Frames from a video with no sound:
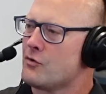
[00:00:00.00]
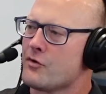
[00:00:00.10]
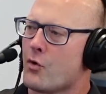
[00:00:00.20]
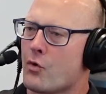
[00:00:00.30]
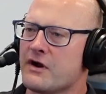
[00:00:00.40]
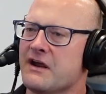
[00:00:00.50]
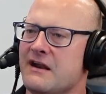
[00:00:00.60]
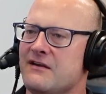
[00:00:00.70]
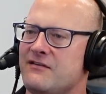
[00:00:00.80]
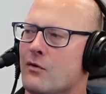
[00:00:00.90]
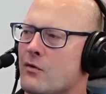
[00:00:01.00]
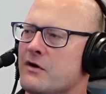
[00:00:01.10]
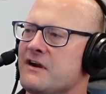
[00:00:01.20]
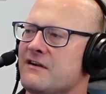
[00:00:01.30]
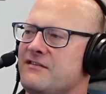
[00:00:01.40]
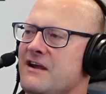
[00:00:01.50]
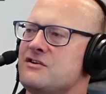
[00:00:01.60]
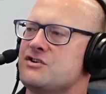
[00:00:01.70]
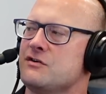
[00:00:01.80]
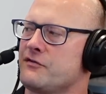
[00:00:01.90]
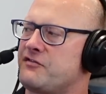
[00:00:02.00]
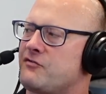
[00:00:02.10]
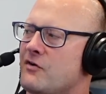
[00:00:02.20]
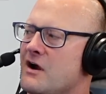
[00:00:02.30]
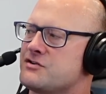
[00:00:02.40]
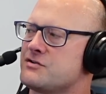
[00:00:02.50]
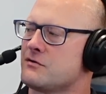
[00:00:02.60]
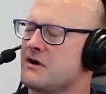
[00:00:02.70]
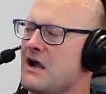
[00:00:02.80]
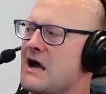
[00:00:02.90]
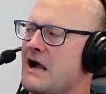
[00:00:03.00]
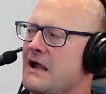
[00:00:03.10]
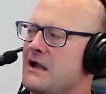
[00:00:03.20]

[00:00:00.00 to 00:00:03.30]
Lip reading: an organizational structure guy.